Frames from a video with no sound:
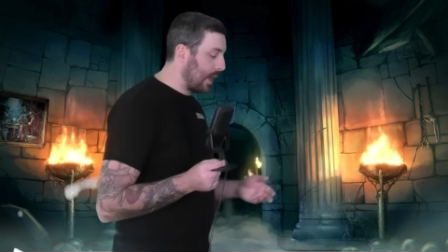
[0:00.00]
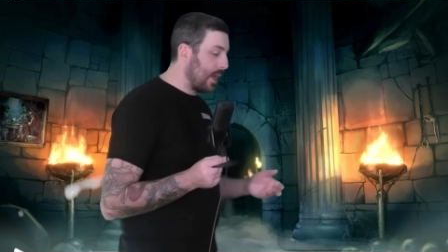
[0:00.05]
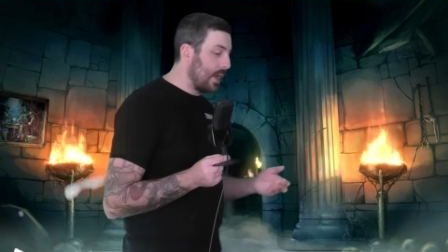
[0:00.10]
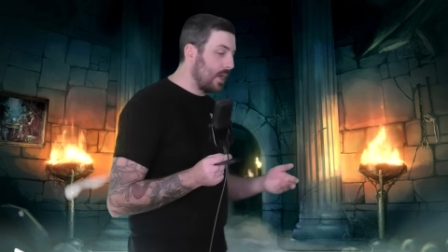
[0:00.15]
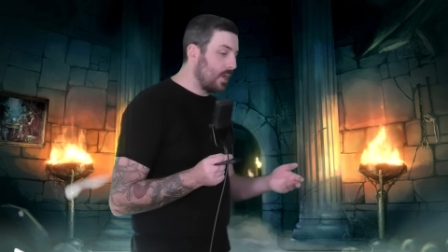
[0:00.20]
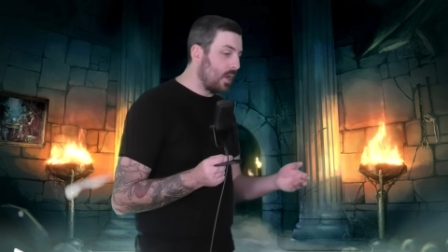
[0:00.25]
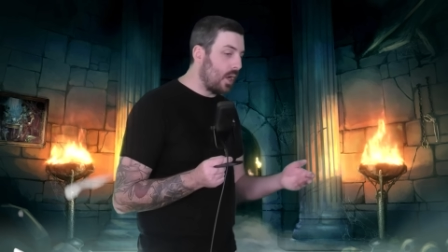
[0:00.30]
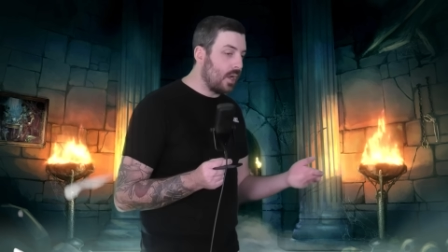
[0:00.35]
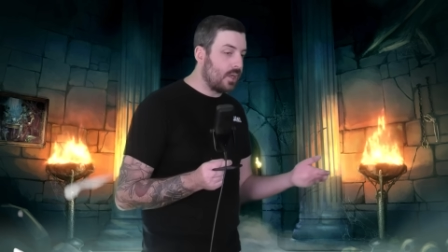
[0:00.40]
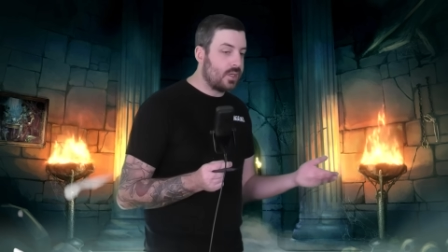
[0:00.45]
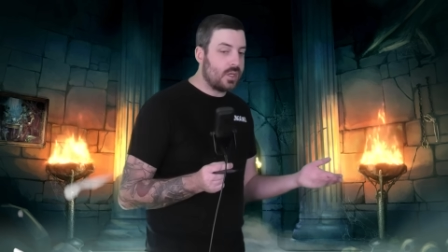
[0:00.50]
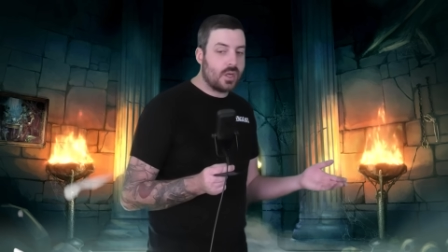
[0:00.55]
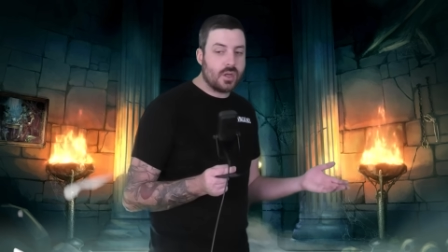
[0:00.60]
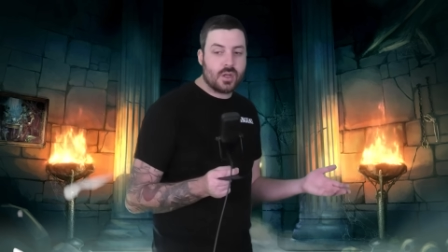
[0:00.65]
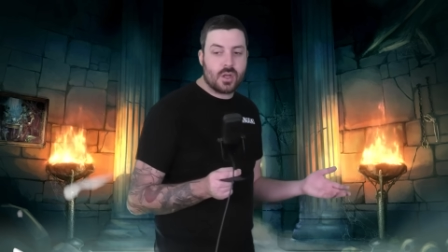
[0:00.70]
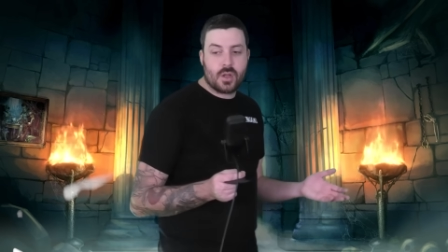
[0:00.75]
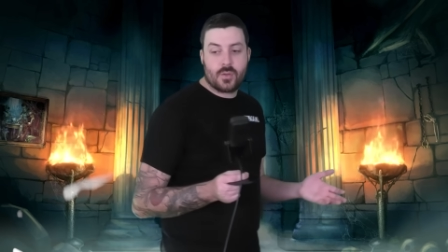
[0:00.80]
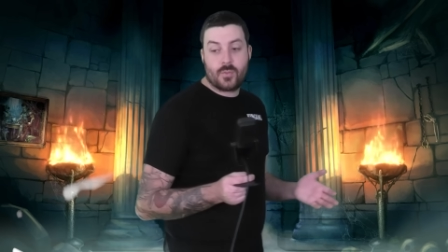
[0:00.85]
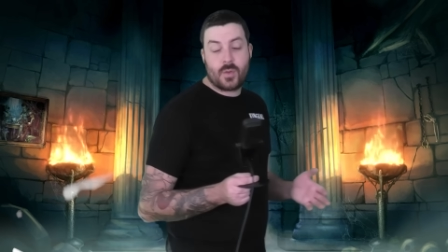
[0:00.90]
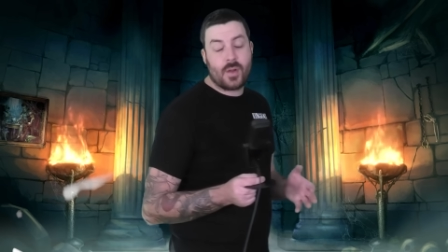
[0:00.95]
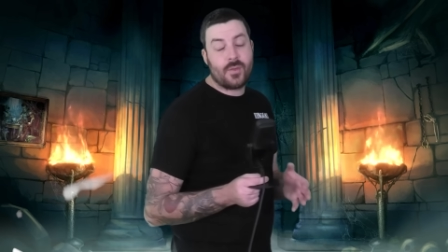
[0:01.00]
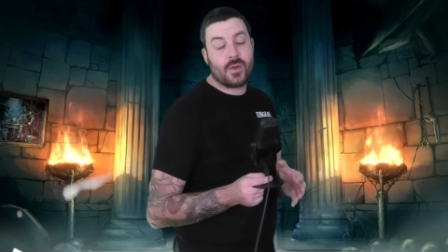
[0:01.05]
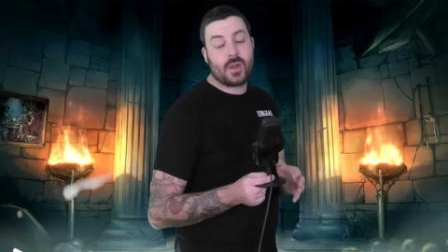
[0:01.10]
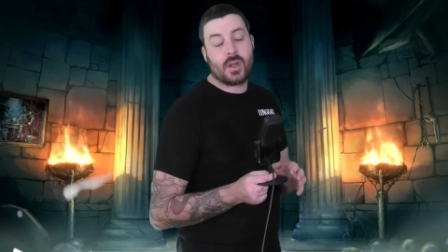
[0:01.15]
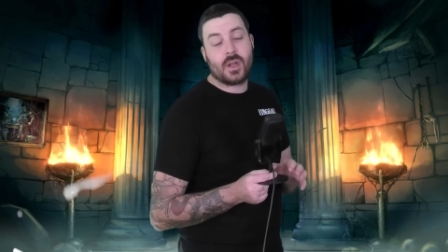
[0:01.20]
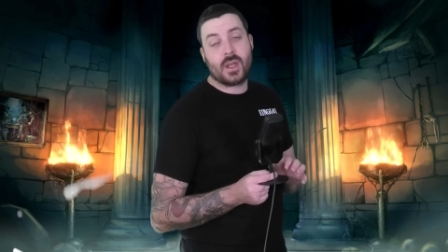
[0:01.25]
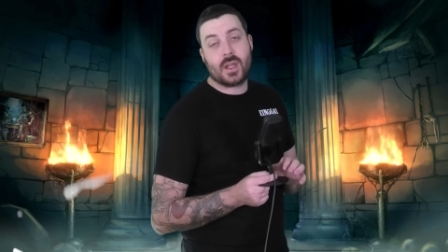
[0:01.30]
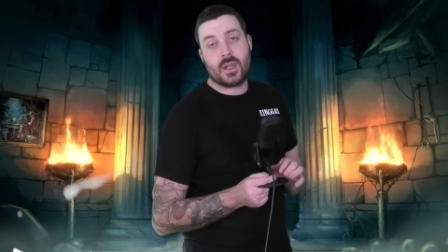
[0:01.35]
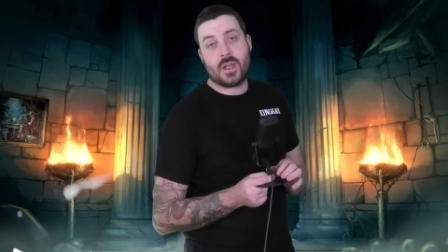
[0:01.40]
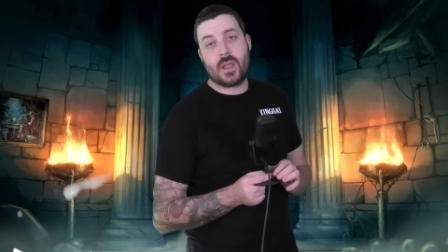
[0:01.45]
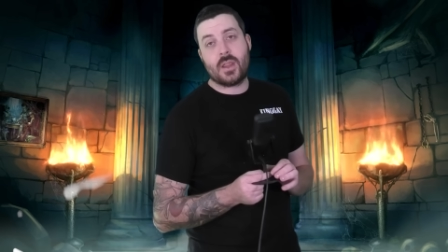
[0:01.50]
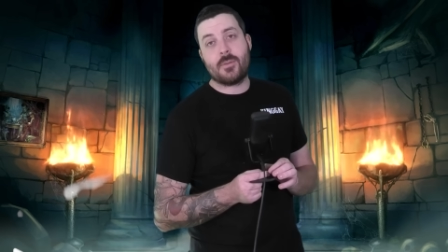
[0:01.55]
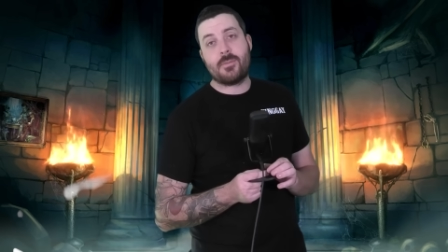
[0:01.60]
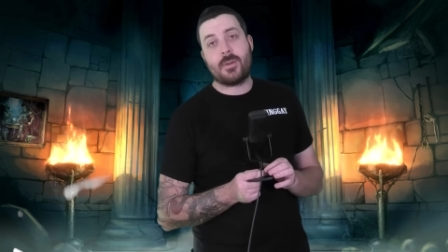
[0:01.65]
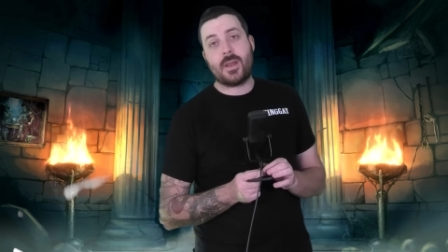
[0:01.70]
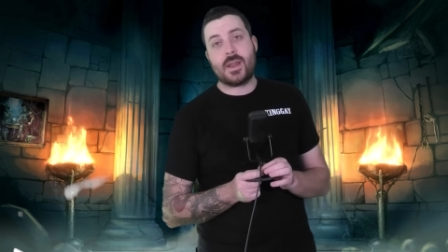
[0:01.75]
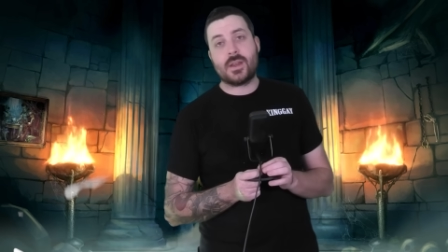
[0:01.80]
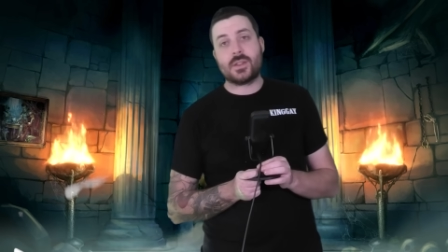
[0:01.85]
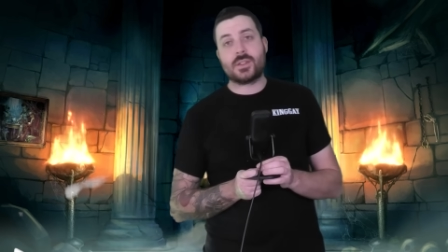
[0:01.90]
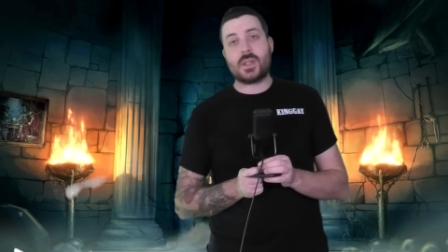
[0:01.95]
and I don't know if we're ever going to get another
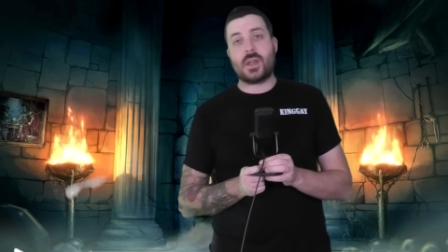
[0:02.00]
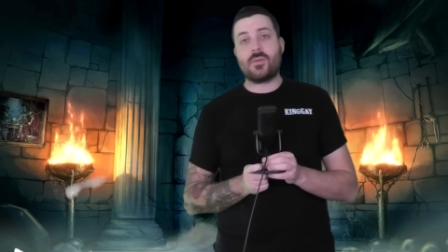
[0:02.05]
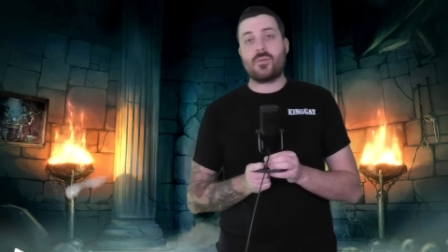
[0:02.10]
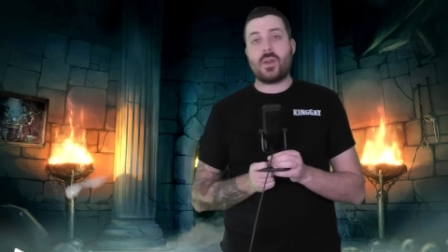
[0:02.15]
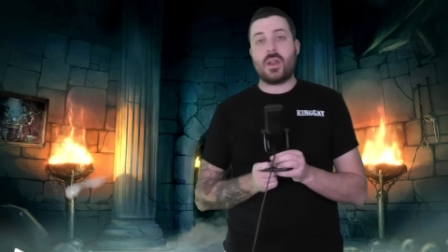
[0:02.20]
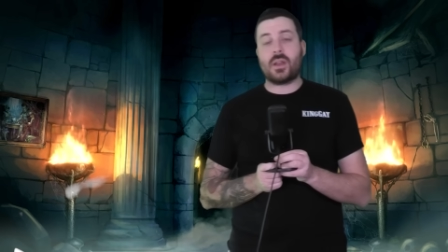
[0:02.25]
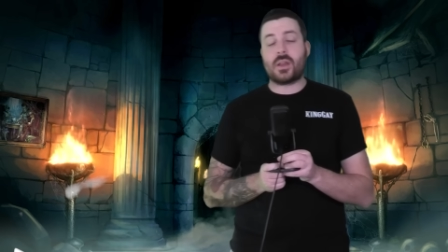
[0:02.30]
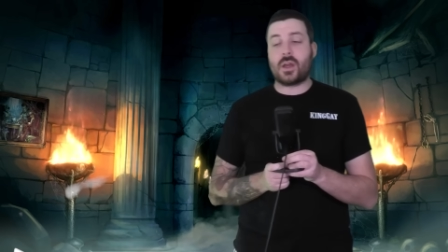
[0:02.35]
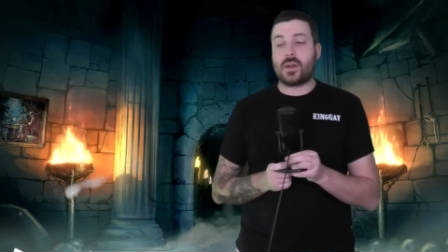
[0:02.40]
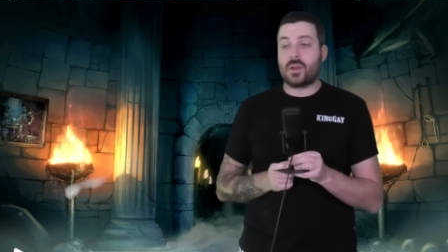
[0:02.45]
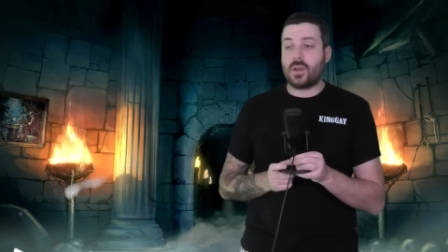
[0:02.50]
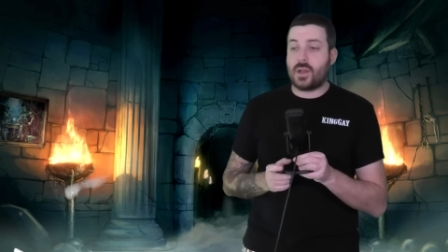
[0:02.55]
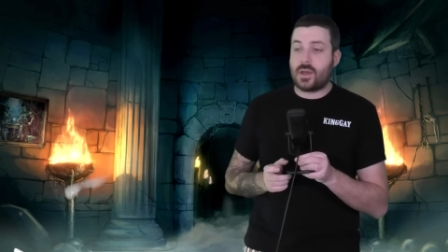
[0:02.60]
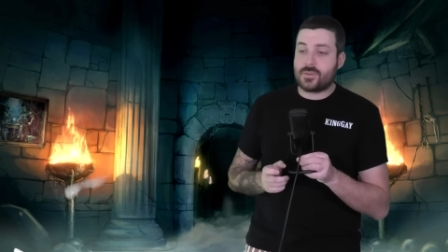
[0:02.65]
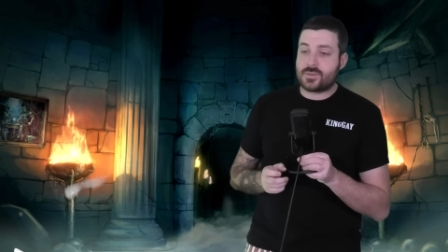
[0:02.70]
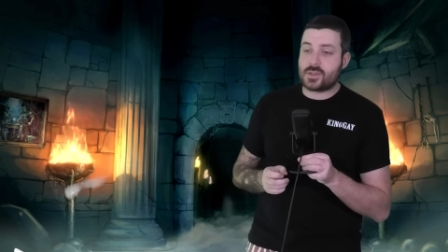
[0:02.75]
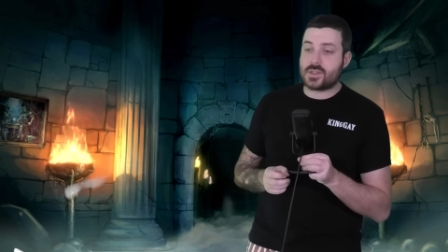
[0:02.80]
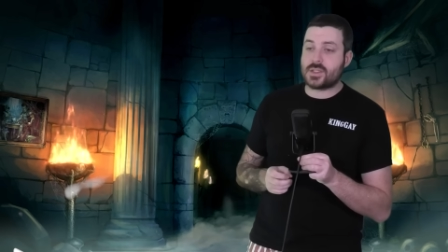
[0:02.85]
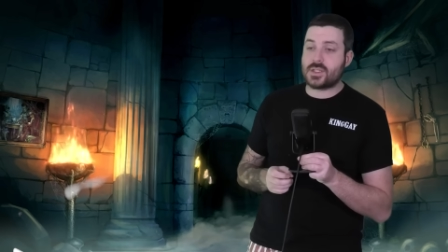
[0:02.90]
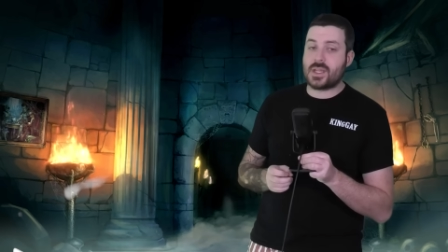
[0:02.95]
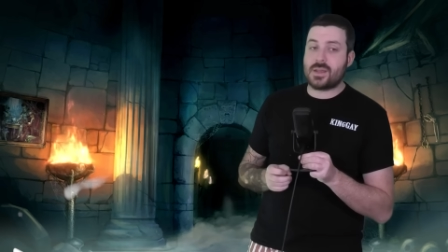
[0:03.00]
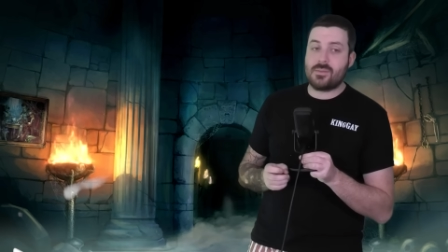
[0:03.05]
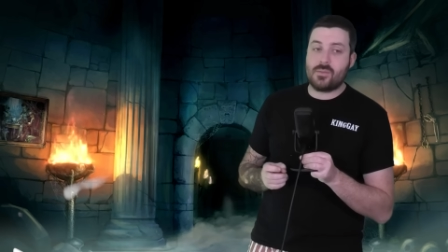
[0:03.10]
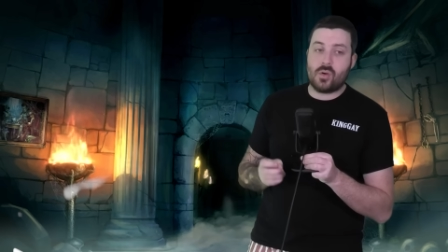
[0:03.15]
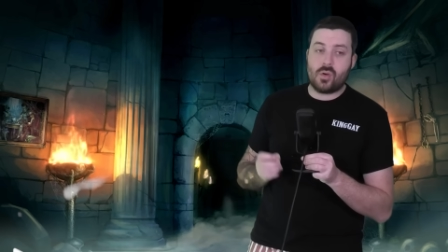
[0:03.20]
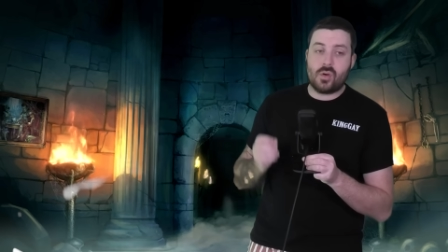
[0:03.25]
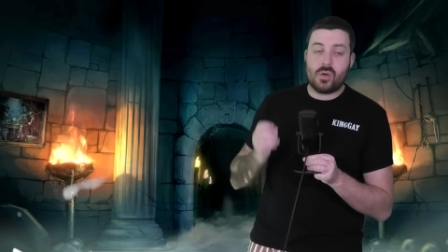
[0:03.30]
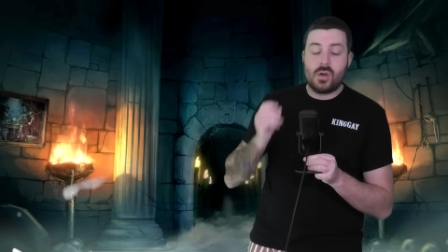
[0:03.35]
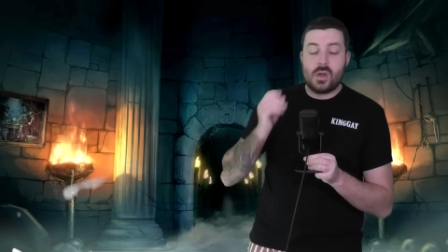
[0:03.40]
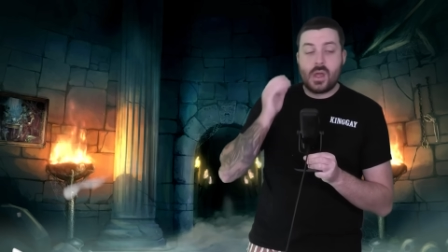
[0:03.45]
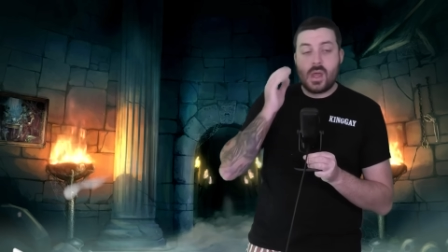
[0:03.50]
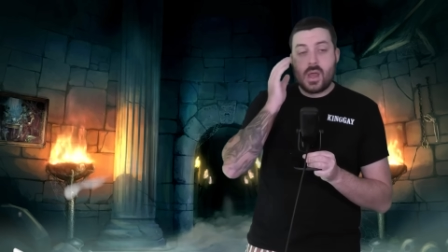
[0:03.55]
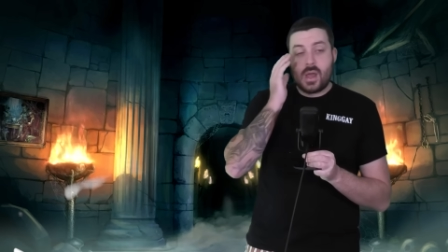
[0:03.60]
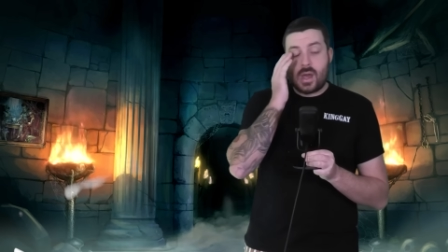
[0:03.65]
player design relic. I'd love to see more.